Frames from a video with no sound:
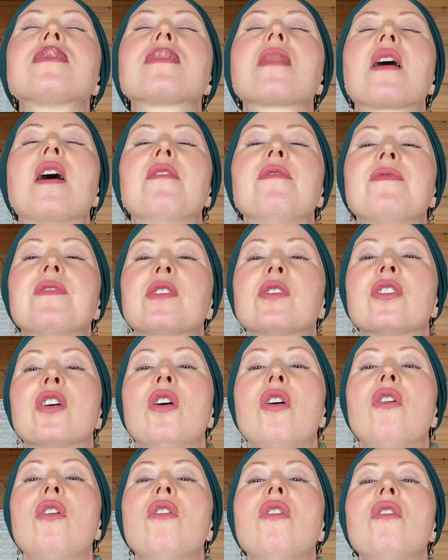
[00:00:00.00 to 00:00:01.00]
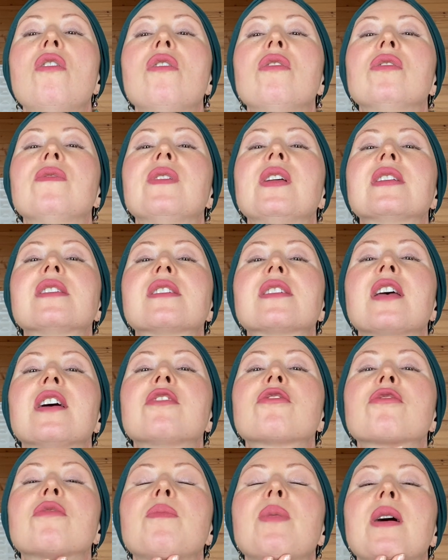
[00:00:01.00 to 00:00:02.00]
And feel the whole of that
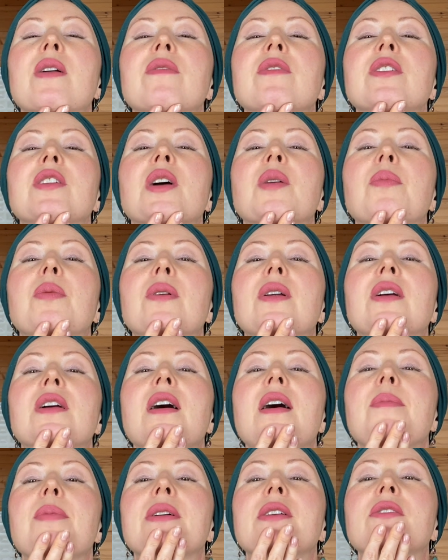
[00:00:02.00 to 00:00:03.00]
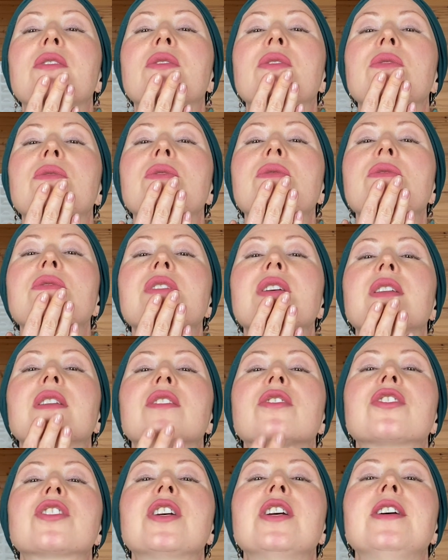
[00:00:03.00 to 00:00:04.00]
central part of the neck pulling up, including
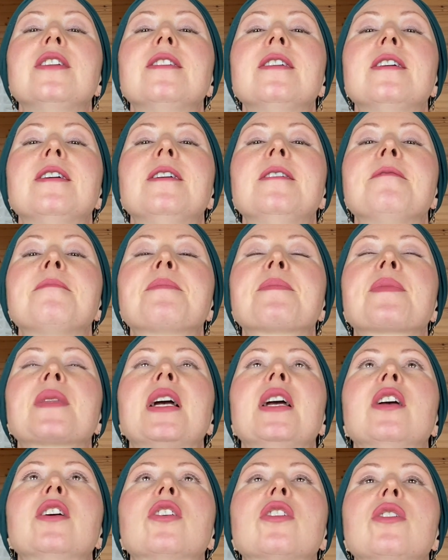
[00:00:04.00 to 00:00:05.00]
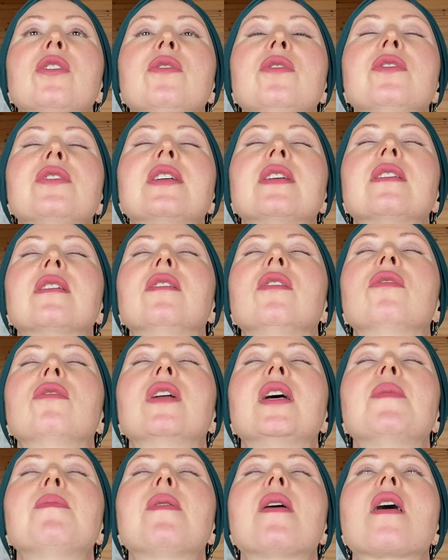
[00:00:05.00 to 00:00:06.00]
the chin, including the lower lip.